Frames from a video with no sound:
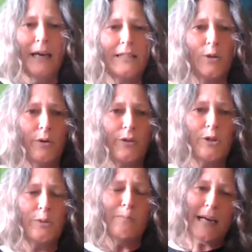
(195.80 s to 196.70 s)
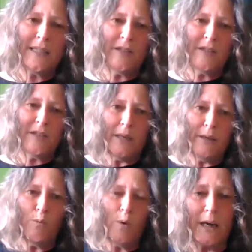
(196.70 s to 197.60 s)
So there's massive
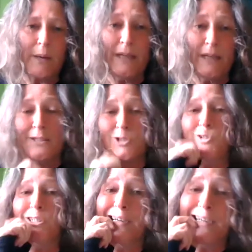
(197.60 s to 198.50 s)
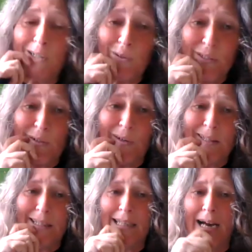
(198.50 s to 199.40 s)
work being done across
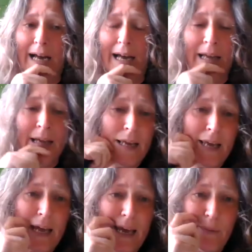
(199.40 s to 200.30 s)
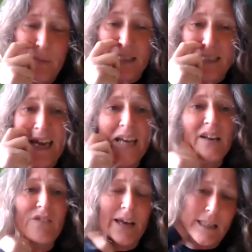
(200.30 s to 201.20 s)
Scotland at um,
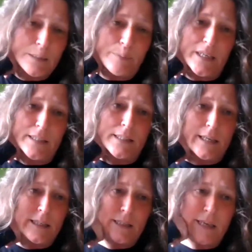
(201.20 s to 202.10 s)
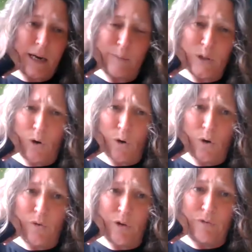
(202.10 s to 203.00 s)
terrifying speed in terms
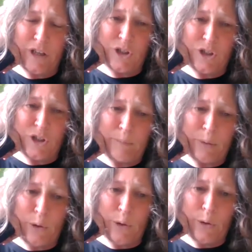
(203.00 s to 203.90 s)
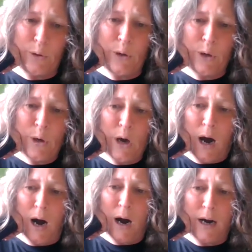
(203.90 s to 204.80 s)
of reaching people who
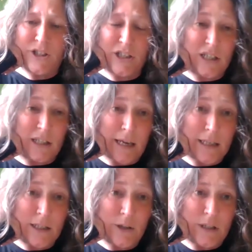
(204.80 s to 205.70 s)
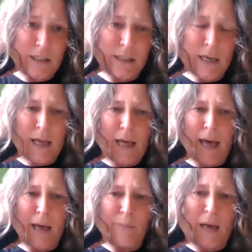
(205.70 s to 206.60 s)
are digitally excluded,
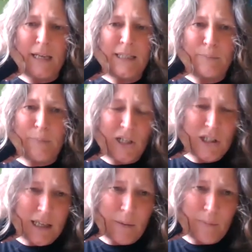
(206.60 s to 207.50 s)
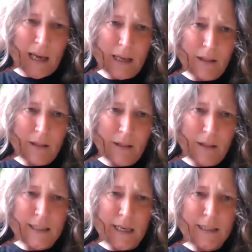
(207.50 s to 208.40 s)
um, especially by the third
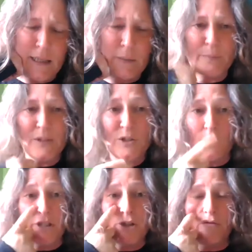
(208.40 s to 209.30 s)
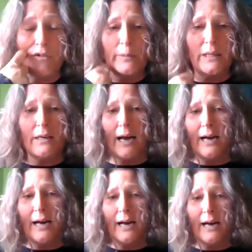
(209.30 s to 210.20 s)
sector. Scottish Government
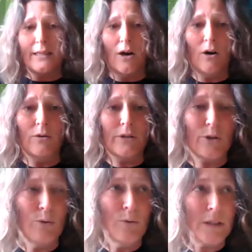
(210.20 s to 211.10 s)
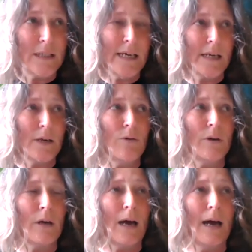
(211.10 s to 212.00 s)
has also taken
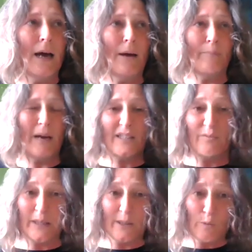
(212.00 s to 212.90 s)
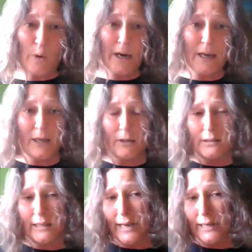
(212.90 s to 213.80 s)
on a massive piece of work called
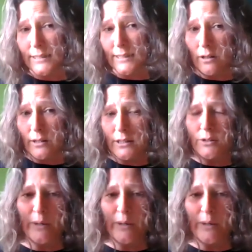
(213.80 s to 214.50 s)
Connecting Scotland.